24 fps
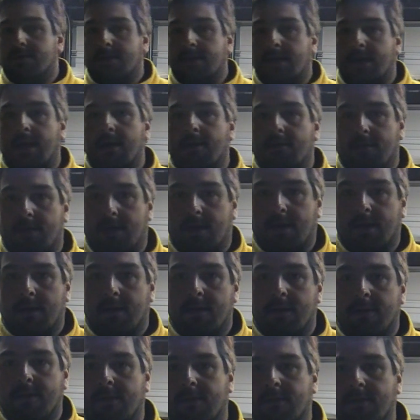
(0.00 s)
the gearing,
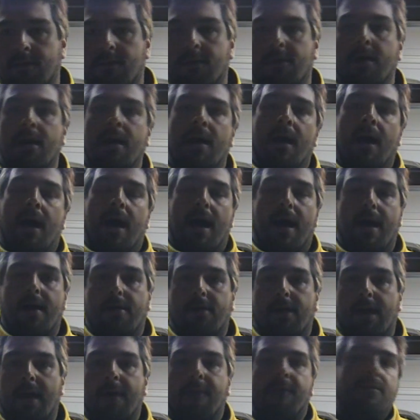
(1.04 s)
too. I
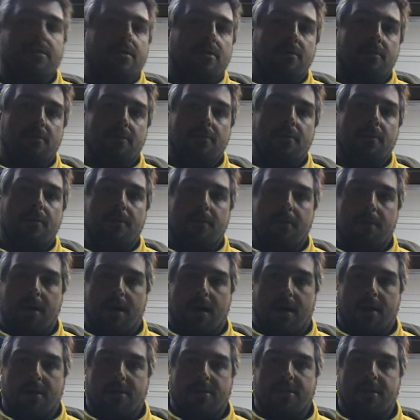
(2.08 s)
only have a
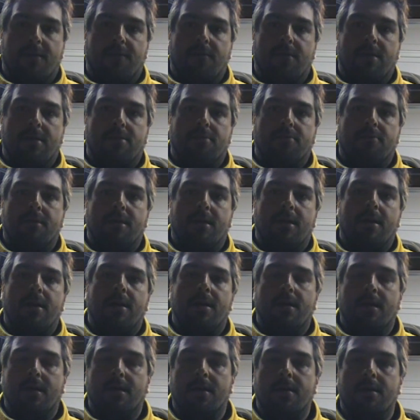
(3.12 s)
273
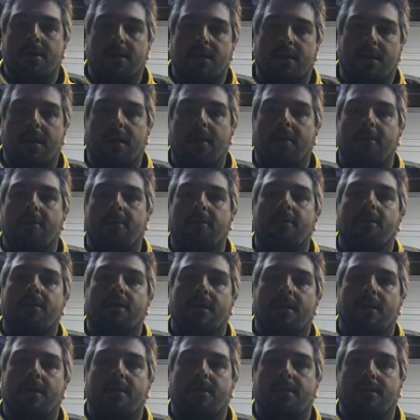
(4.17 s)
gear
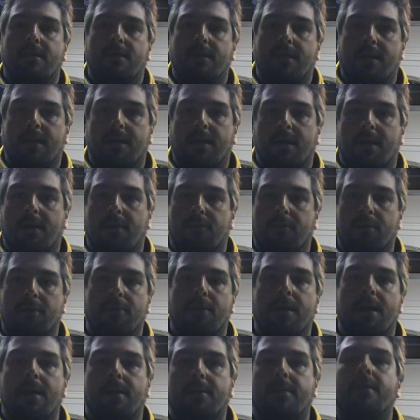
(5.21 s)
in the
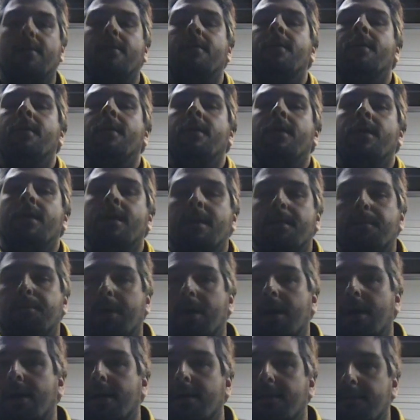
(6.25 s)
rear end.
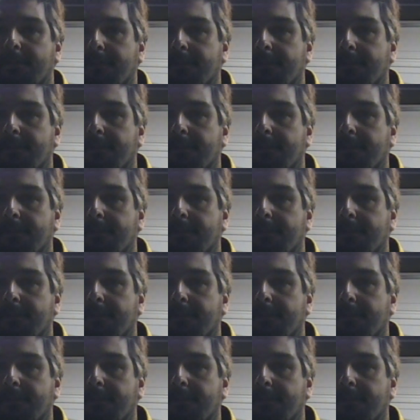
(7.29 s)
But